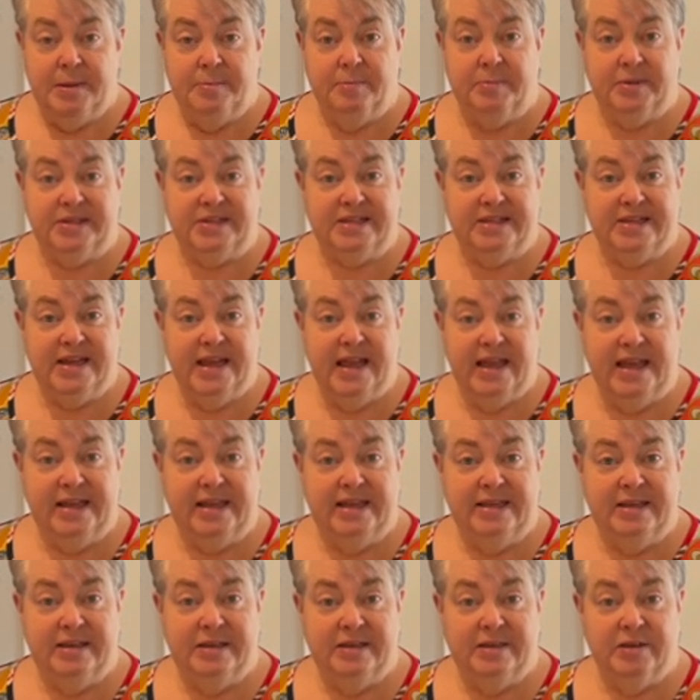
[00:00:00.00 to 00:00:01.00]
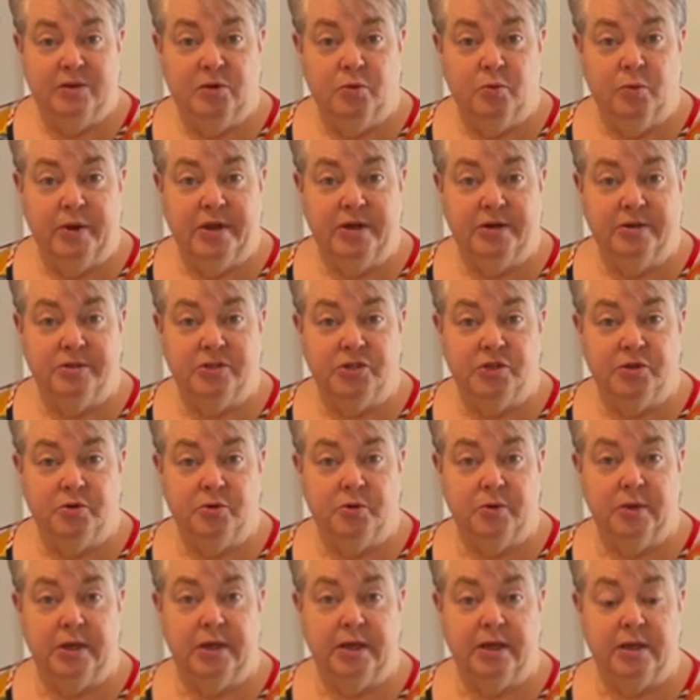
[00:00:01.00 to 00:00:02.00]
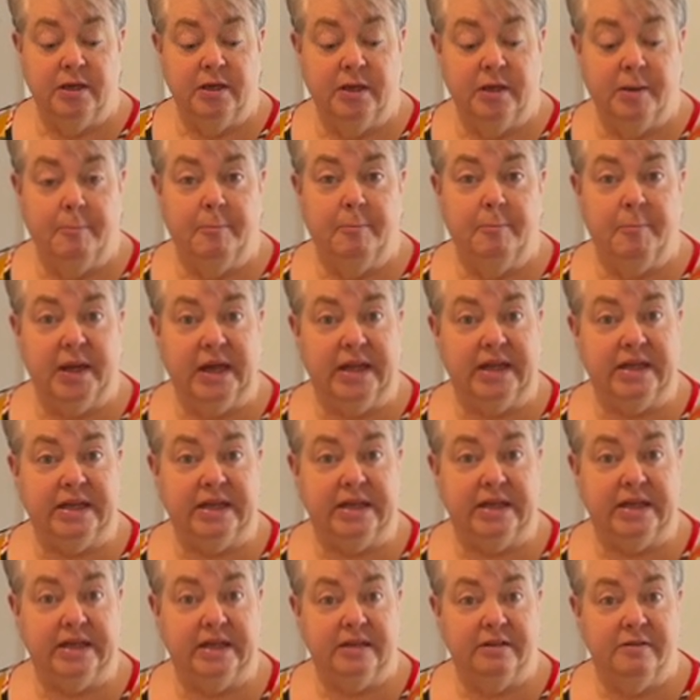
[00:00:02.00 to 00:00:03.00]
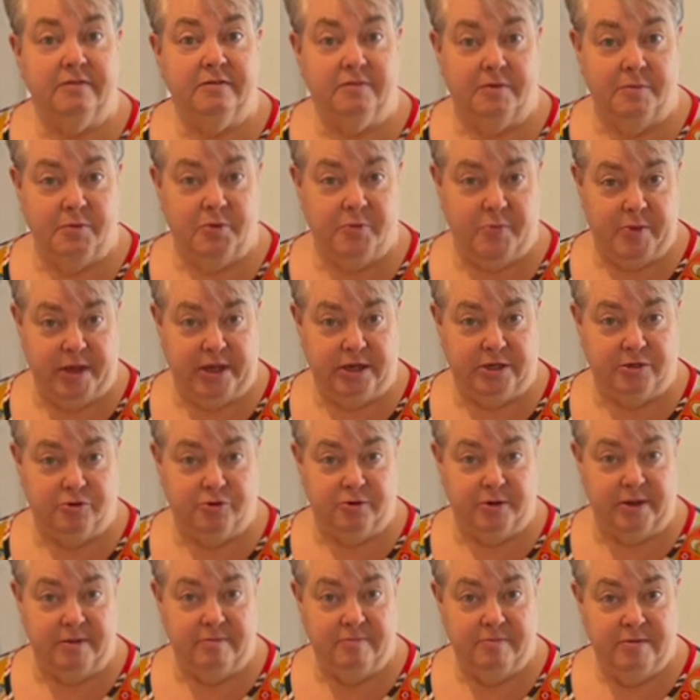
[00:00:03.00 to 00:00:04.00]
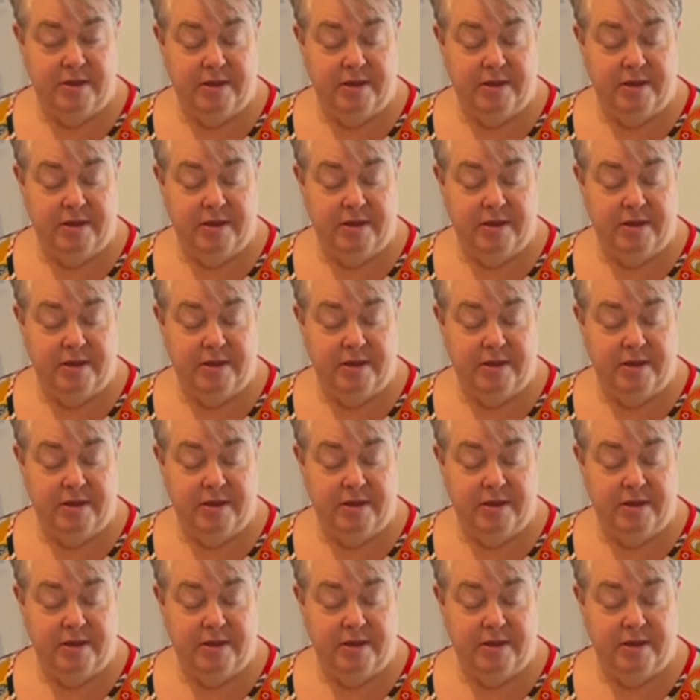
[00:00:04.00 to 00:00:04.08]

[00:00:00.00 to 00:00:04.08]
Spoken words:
But today we are doing potluck from the pantry.